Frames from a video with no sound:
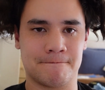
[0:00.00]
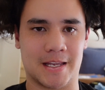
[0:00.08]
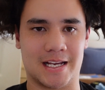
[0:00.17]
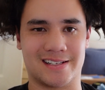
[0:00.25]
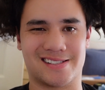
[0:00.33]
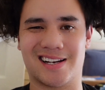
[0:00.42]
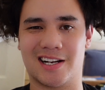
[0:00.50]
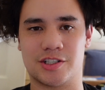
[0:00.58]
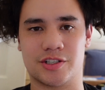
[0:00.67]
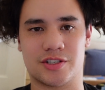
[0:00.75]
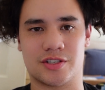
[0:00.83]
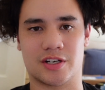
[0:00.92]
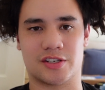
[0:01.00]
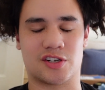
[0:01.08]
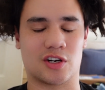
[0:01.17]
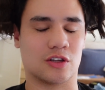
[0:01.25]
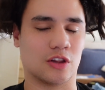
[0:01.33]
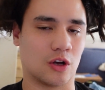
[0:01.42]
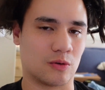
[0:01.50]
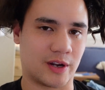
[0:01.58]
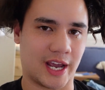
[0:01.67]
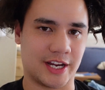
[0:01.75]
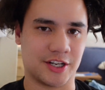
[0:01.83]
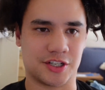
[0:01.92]
and it's not just a certain
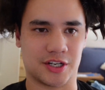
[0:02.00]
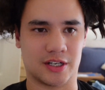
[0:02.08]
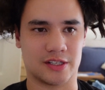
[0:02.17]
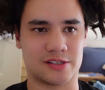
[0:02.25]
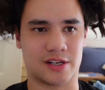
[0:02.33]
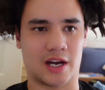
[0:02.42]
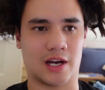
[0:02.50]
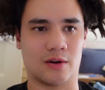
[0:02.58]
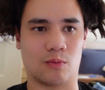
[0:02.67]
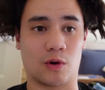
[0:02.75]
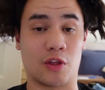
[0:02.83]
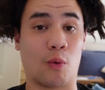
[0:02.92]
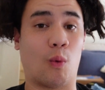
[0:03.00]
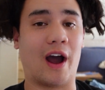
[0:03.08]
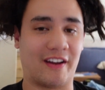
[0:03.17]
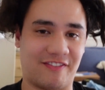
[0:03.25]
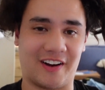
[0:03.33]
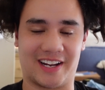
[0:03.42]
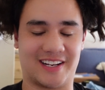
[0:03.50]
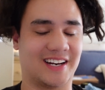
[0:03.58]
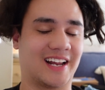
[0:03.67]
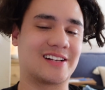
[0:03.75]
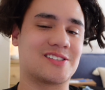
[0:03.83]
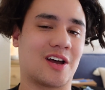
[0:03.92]
location. It's not where the Wi-Fi
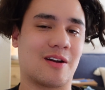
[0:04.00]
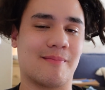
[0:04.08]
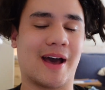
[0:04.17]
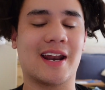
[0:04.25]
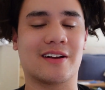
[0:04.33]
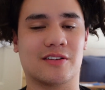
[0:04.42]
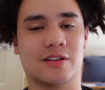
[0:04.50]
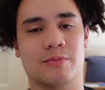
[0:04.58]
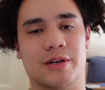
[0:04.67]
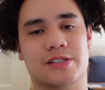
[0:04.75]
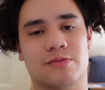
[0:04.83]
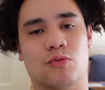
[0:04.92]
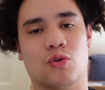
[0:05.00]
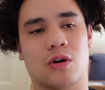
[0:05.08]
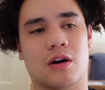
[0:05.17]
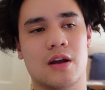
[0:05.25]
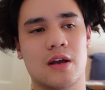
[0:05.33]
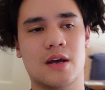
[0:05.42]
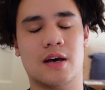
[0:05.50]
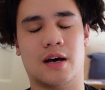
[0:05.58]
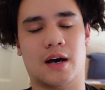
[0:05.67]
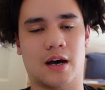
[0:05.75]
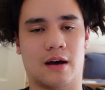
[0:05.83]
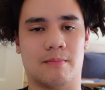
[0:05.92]
connects automatically, but it's more
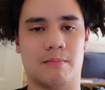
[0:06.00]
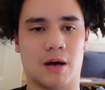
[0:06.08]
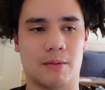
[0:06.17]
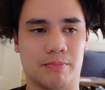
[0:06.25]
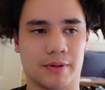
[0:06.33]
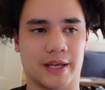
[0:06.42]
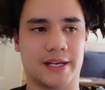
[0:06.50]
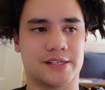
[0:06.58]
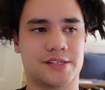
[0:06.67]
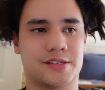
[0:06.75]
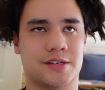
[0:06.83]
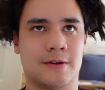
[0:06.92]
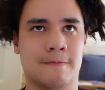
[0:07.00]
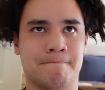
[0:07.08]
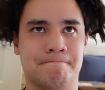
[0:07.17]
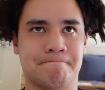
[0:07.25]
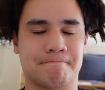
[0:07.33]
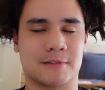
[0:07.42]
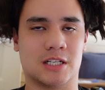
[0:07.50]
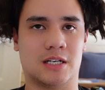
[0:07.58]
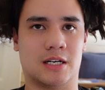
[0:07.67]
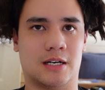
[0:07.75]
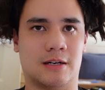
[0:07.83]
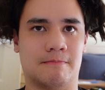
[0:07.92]
um, a place,
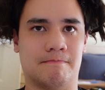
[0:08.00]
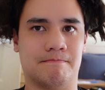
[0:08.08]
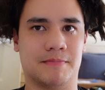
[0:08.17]
um,